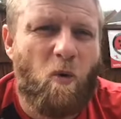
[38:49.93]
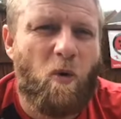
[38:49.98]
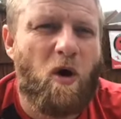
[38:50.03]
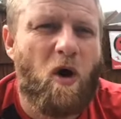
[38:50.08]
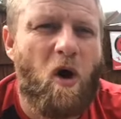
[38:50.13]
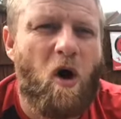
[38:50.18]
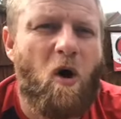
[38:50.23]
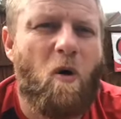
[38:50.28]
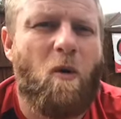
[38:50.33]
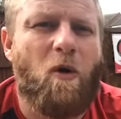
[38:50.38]
We
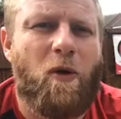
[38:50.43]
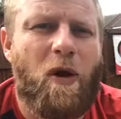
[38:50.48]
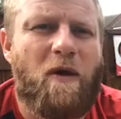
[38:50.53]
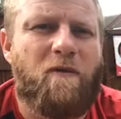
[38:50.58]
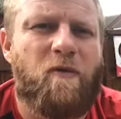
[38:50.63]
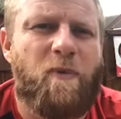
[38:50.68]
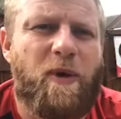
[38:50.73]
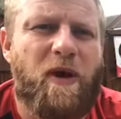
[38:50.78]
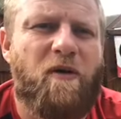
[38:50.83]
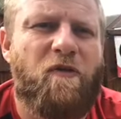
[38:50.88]
all want to have
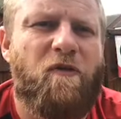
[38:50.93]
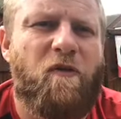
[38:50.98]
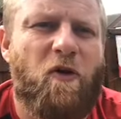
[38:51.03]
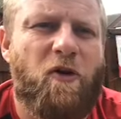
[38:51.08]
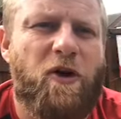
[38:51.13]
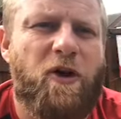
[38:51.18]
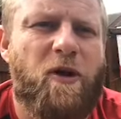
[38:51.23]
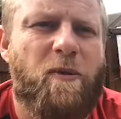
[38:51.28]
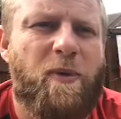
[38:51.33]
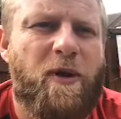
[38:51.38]
a bit of
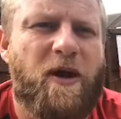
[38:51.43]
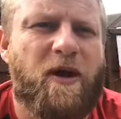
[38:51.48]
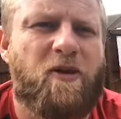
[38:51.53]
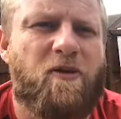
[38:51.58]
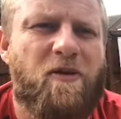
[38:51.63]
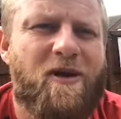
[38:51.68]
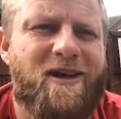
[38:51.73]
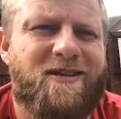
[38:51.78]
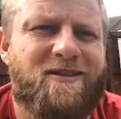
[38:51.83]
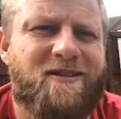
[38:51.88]
fun and a bit of
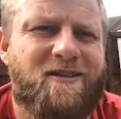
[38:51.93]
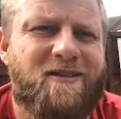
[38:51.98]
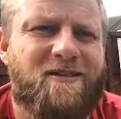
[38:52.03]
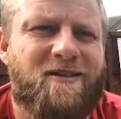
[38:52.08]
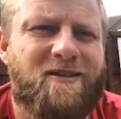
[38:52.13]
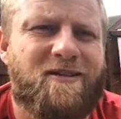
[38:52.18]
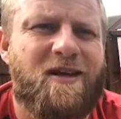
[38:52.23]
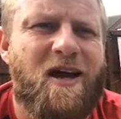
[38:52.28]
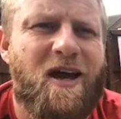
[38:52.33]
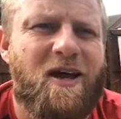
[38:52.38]
craziness
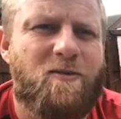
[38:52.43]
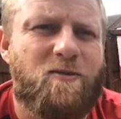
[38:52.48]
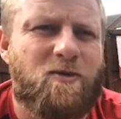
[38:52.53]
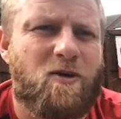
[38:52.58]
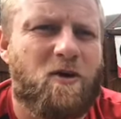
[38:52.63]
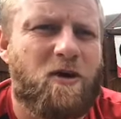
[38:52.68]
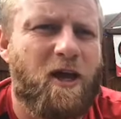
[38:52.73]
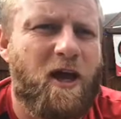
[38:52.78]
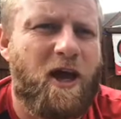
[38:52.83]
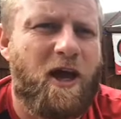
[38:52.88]
at times,
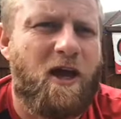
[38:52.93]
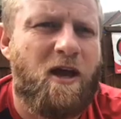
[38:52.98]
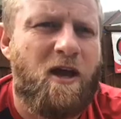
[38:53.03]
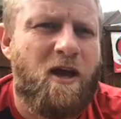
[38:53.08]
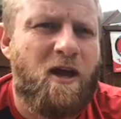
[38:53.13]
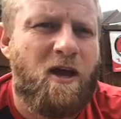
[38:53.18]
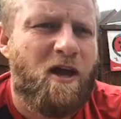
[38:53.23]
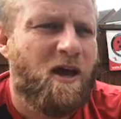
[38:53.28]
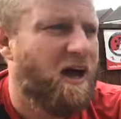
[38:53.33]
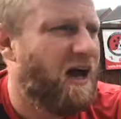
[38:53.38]
okay?
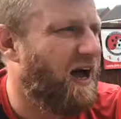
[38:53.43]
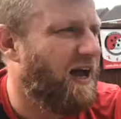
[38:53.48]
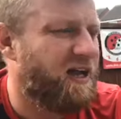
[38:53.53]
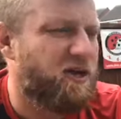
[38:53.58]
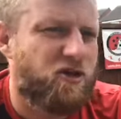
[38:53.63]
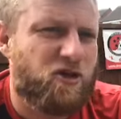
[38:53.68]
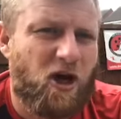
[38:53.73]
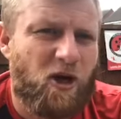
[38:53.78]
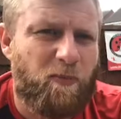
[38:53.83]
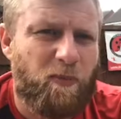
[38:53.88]
I
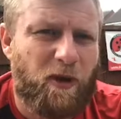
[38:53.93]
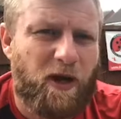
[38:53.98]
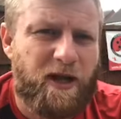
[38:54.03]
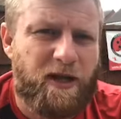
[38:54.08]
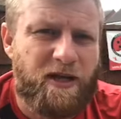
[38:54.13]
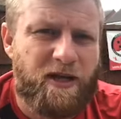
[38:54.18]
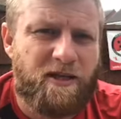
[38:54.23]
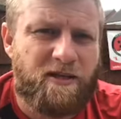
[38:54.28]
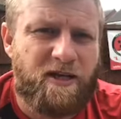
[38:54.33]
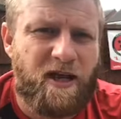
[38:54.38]
enjoy playing
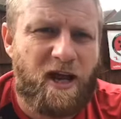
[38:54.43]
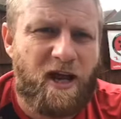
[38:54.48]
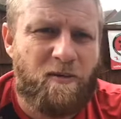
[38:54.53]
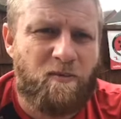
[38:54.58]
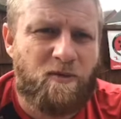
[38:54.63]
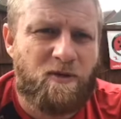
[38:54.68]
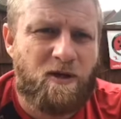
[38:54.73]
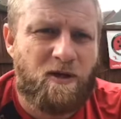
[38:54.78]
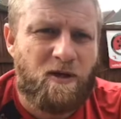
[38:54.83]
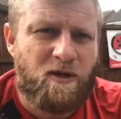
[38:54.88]
these
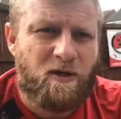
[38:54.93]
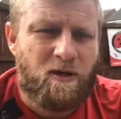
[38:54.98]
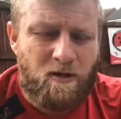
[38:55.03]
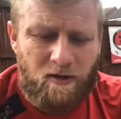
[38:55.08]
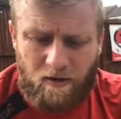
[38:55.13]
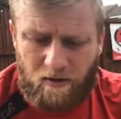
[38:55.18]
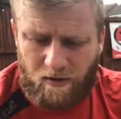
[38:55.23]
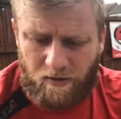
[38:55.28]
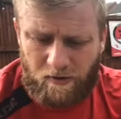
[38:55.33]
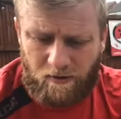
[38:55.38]
games,
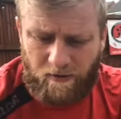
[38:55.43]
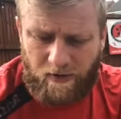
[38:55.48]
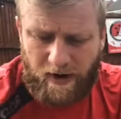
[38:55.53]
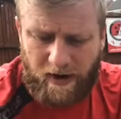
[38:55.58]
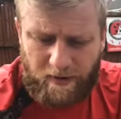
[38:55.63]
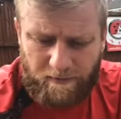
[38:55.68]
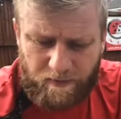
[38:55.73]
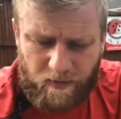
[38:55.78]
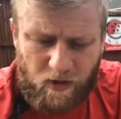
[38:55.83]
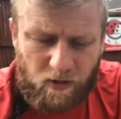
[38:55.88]
all
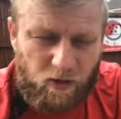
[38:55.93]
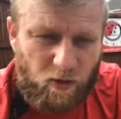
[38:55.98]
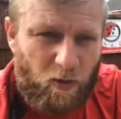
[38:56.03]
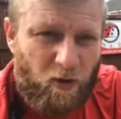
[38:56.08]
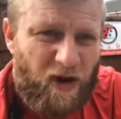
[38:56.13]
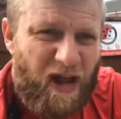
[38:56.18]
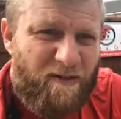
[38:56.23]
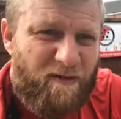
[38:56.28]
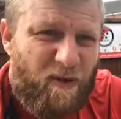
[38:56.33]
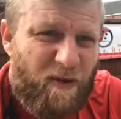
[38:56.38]
right? So we're
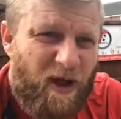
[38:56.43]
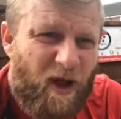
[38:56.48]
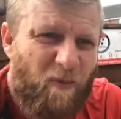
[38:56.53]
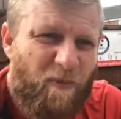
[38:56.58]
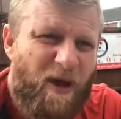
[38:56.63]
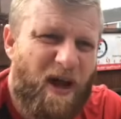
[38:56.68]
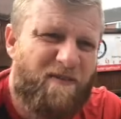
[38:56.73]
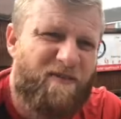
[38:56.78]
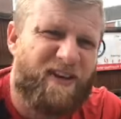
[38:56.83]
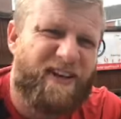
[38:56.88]
gonna have a little
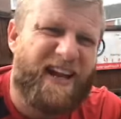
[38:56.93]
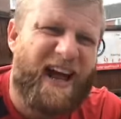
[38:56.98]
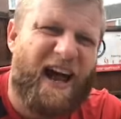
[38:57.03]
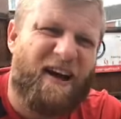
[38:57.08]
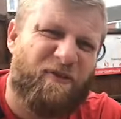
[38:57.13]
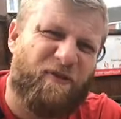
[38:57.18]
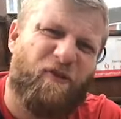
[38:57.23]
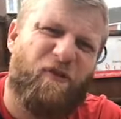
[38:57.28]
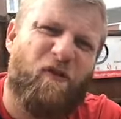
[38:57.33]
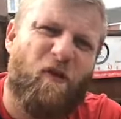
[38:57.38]
bit of a
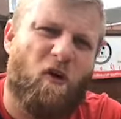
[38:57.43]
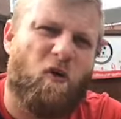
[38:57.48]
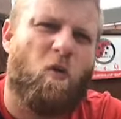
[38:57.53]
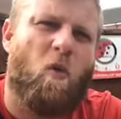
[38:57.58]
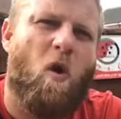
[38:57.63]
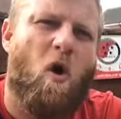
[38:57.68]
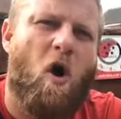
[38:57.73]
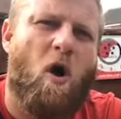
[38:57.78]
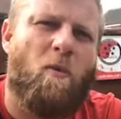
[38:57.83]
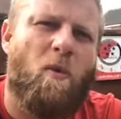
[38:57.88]
daft fun
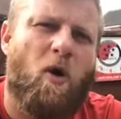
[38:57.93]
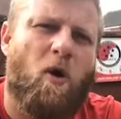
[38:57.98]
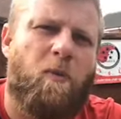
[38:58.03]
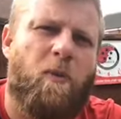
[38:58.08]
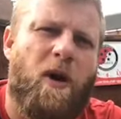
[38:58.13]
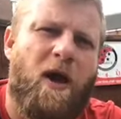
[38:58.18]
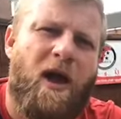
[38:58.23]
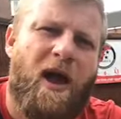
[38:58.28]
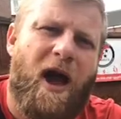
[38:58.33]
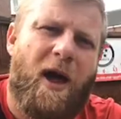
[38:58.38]
warm up,
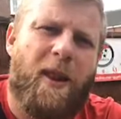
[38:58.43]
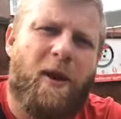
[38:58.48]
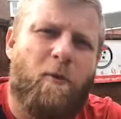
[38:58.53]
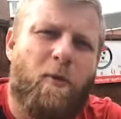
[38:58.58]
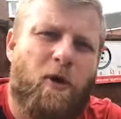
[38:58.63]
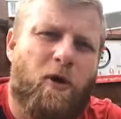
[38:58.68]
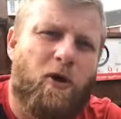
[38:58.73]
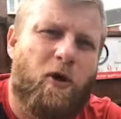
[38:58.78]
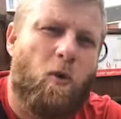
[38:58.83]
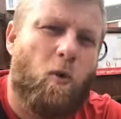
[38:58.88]
and then
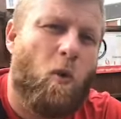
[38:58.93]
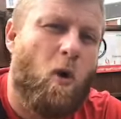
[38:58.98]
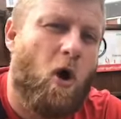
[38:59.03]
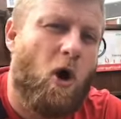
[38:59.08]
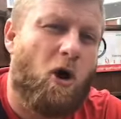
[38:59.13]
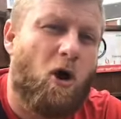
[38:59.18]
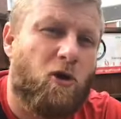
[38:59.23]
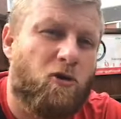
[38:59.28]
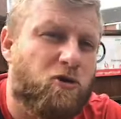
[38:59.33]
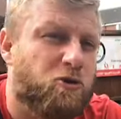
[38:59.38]
we're gonna
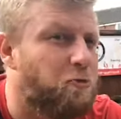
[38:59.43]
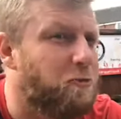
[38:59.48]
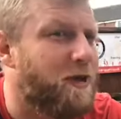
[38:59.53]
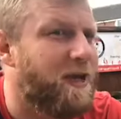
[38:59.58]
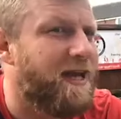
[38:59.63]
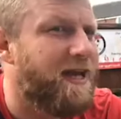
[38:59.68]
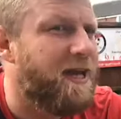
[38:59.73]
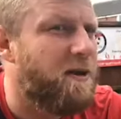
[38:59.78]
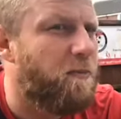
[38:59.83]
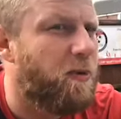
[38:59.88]
work on some
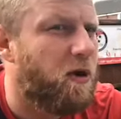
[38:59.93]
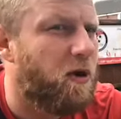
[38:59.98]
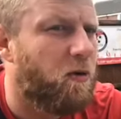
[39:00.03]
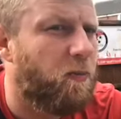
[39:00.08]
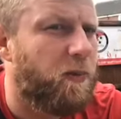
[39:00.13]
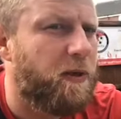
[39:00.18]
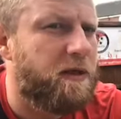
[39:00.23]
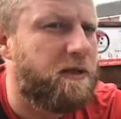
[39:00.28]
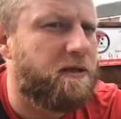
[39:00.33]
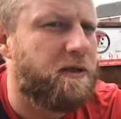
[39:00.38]
keepie
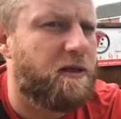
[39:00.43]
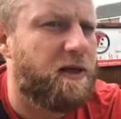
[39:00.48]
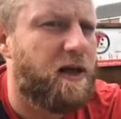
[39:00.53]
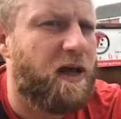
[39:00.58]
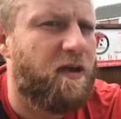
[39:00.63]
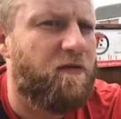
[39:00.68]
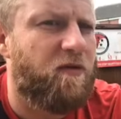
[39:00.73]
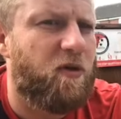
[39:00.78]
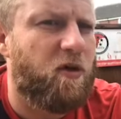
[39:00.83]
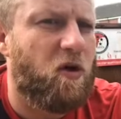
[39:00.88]
uppies today
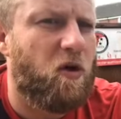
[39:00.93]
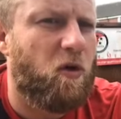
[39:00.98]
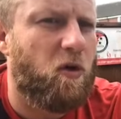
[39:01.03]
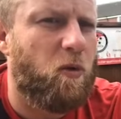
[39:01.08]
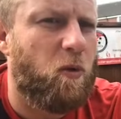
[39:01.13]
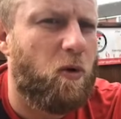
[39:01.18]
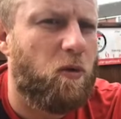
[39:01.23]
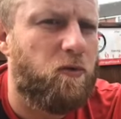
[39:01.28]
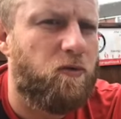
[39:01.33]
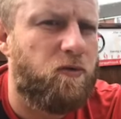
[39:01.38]
for the older
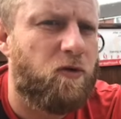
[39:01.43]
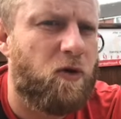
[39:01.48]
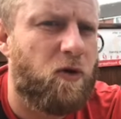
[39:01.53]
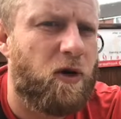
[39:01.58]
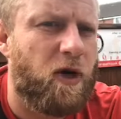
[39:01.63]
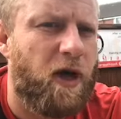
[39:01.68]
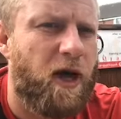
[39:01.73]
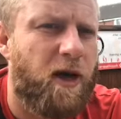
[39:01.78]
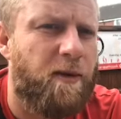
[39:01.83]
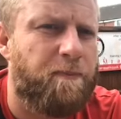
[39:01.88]
ones,
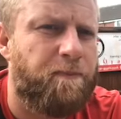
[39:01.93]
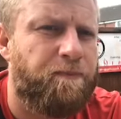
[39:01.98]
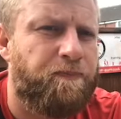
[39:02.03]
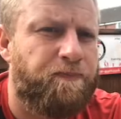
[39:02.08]
okay?